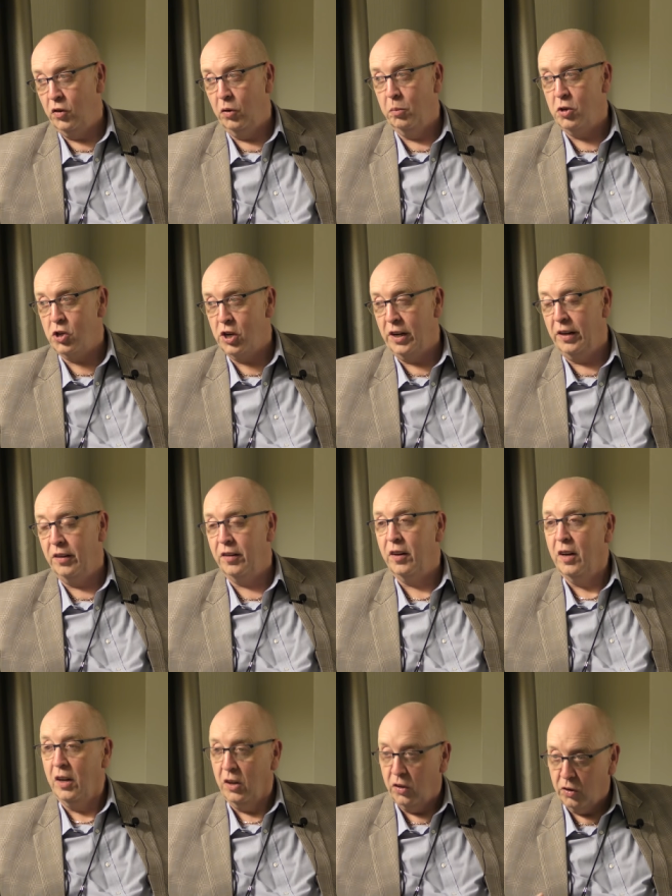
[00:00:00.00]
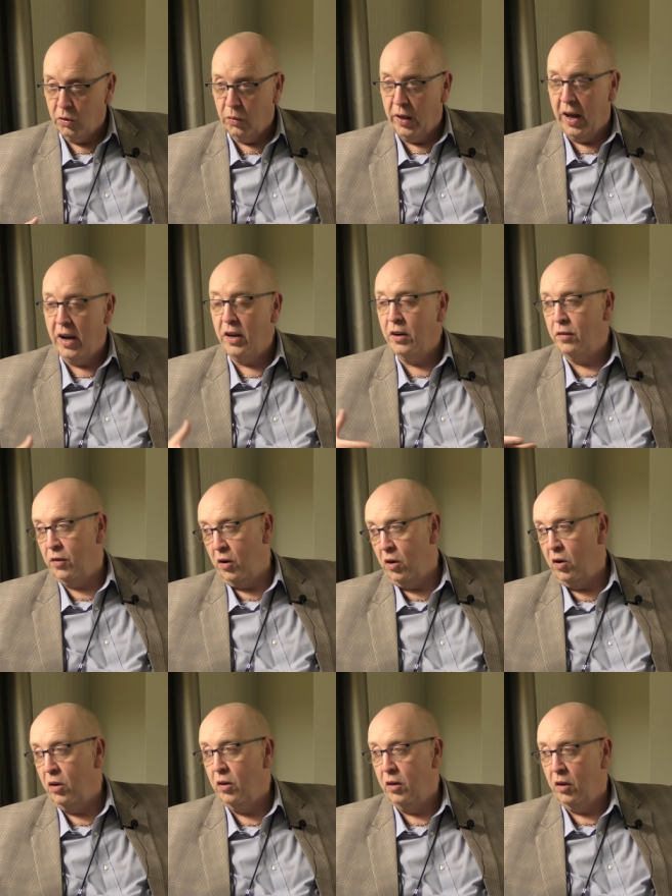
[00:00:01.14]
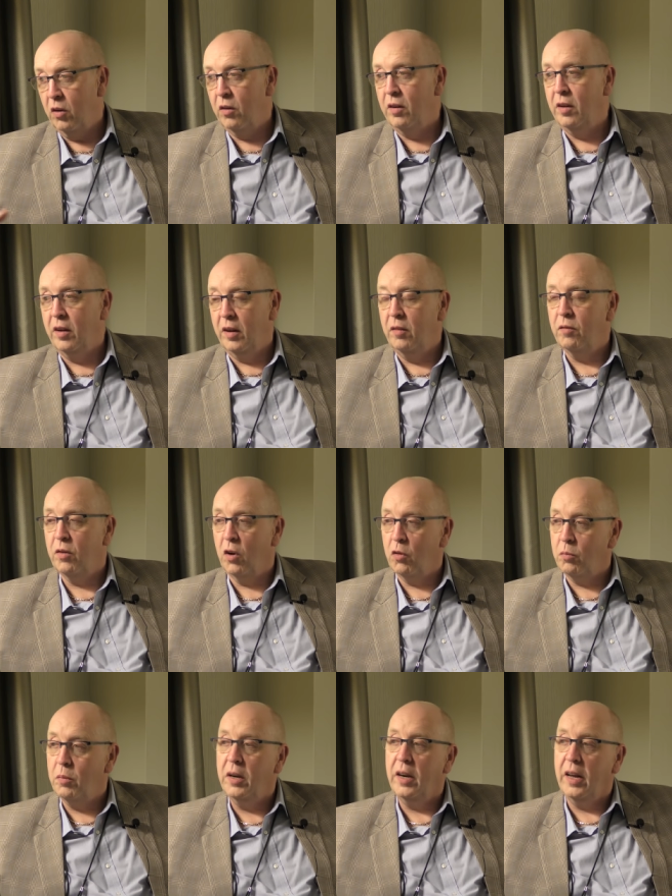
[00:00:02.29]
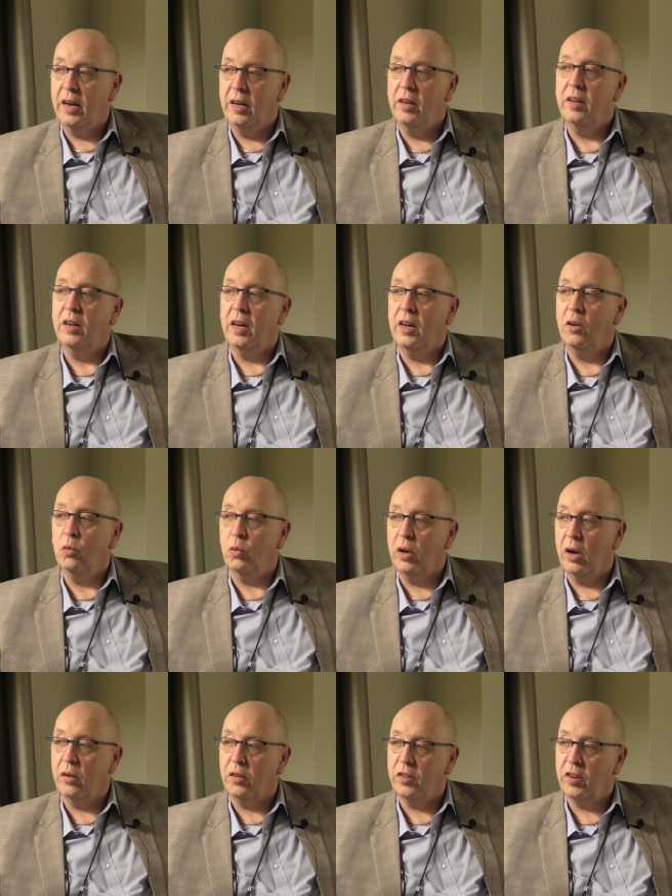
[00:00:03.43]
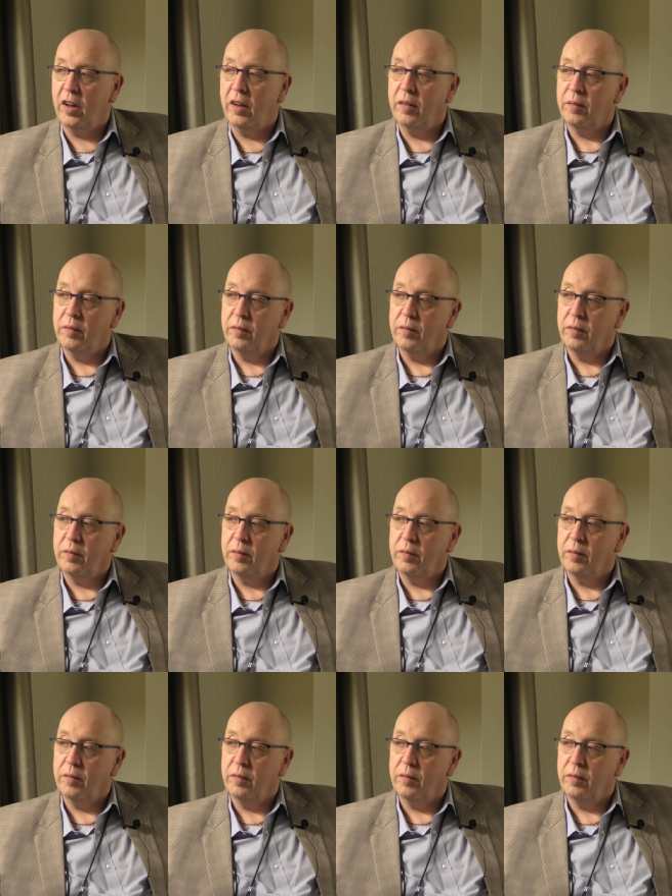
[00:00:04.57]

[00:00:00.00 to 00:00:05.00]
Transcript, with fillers: new machines till the end of our our involvement in in audio cassette.